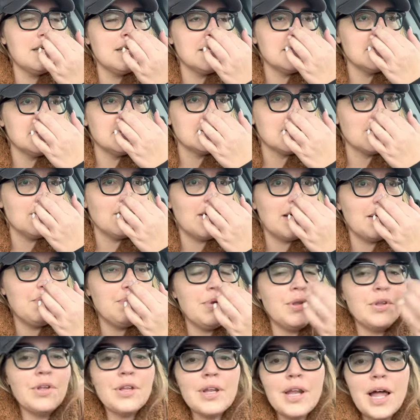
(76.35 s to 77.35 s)
And so I
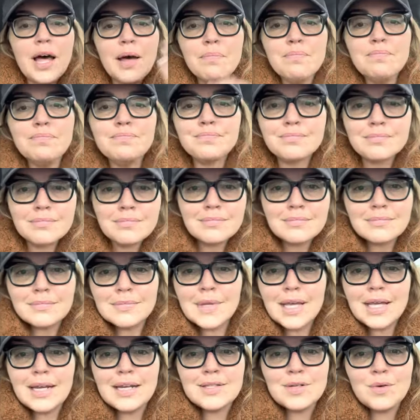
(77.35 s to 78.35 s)
pull it up
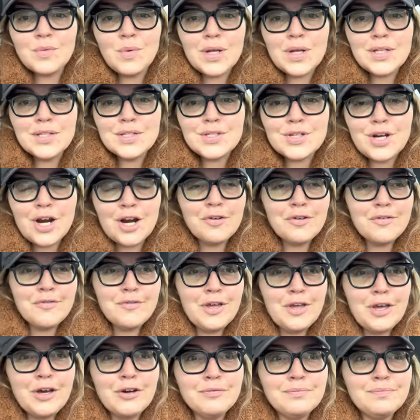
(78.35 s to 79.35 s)
and it's a one star
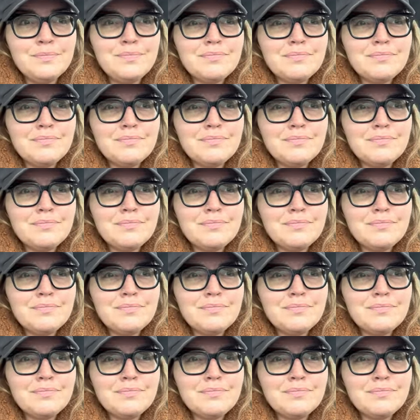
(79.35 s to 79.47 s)
review.